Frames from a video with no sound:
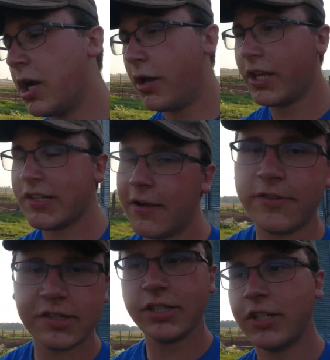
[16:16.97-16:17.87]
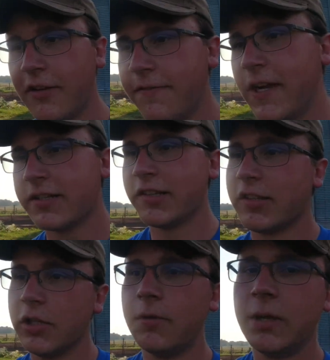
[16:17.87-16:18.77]
the ground, that's obviously going to affect
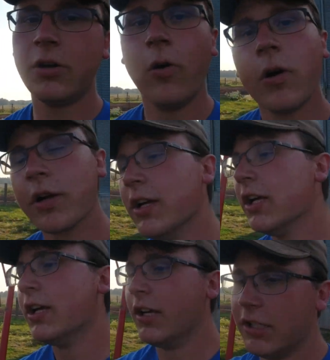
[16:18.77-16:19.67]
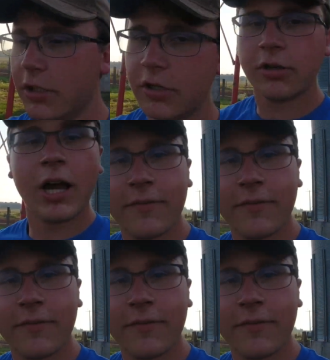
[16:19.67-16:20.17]
us a little bit. Or, you know,